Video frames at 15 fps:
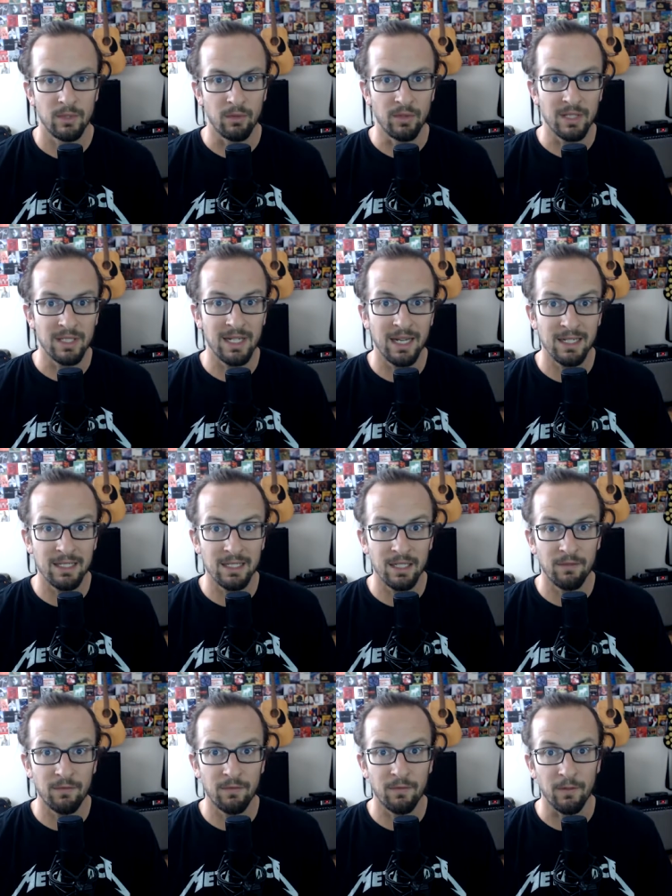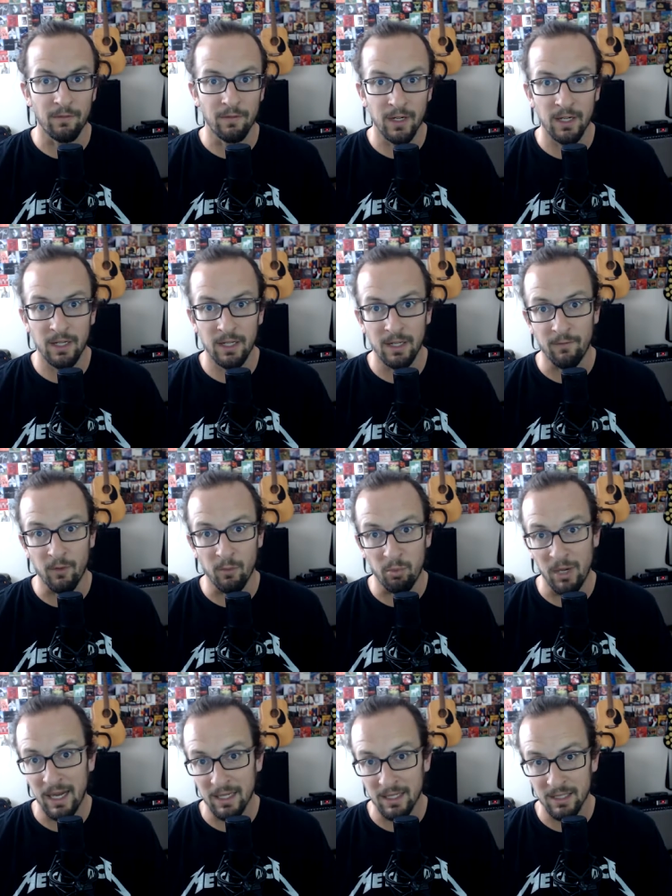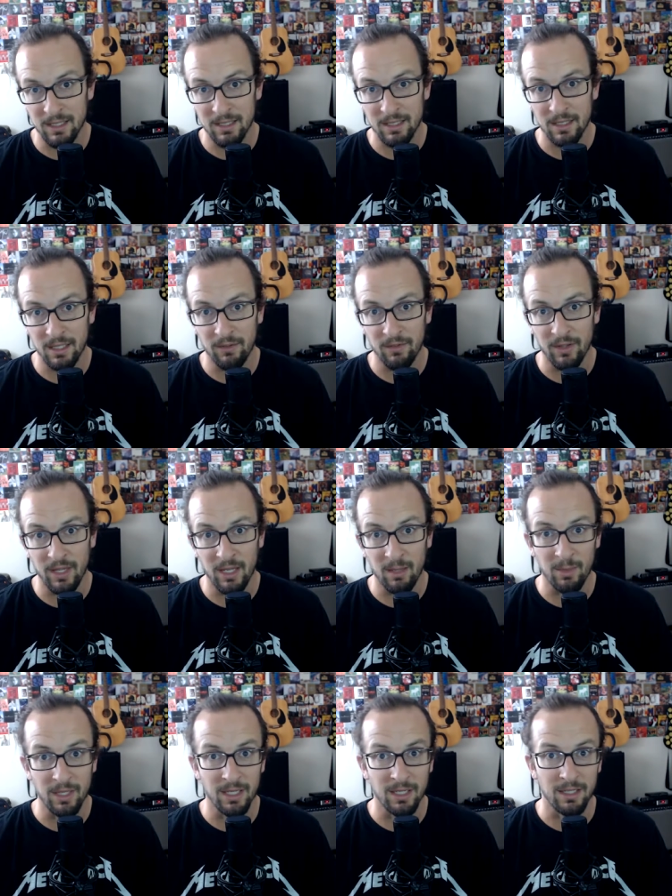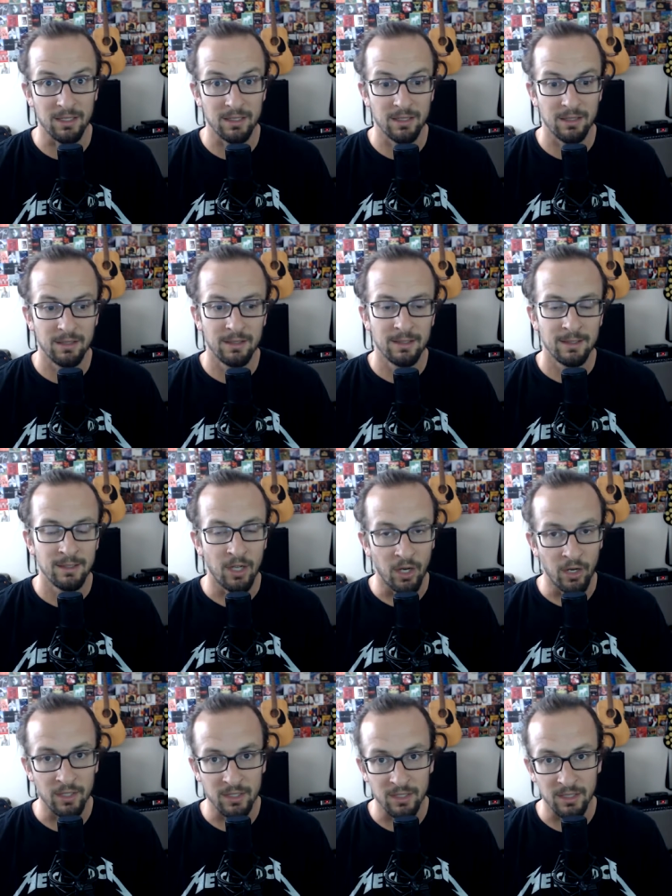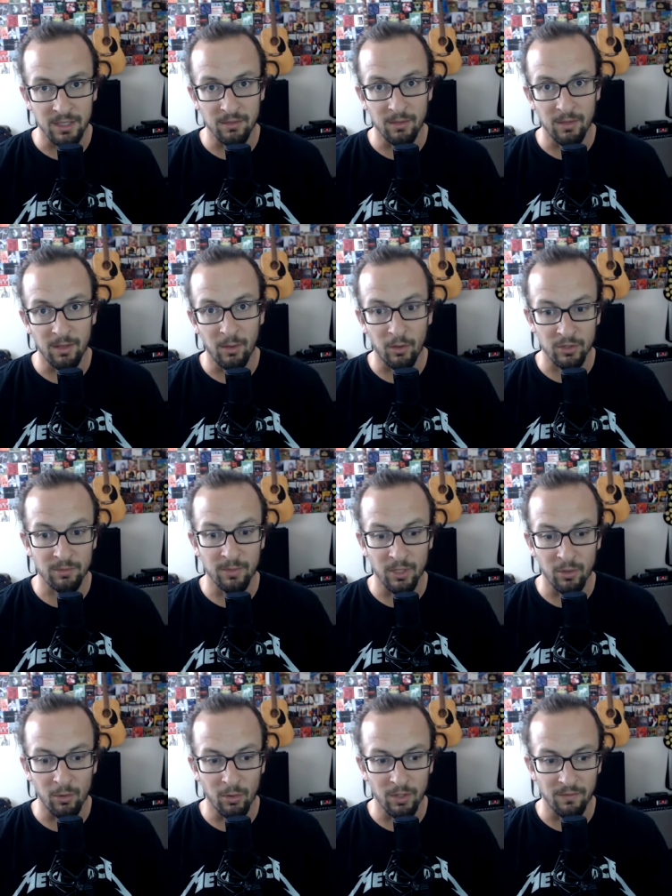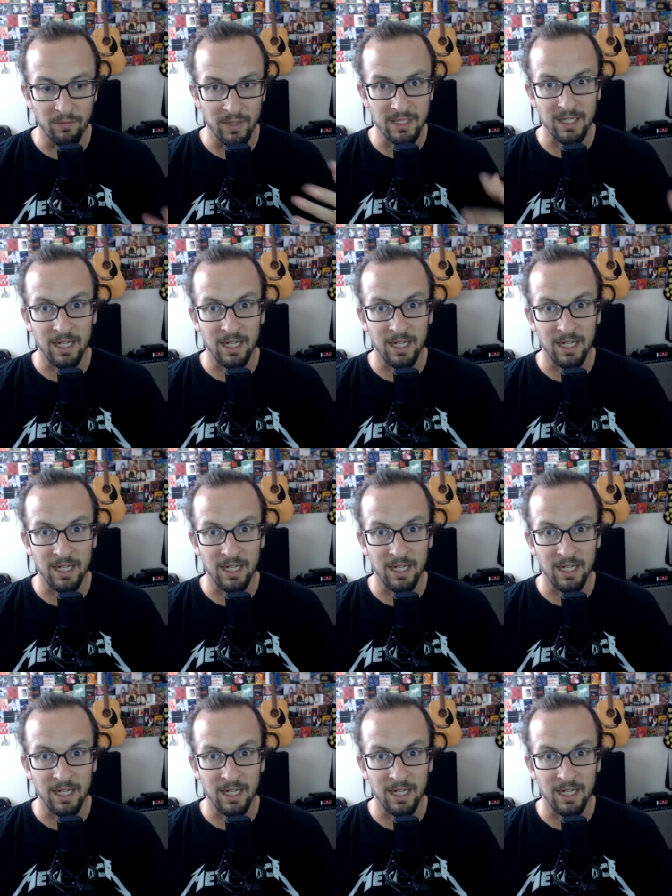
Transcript: this kind of stuff for fun and for practice and everything, because honestly, the ultimate goal of this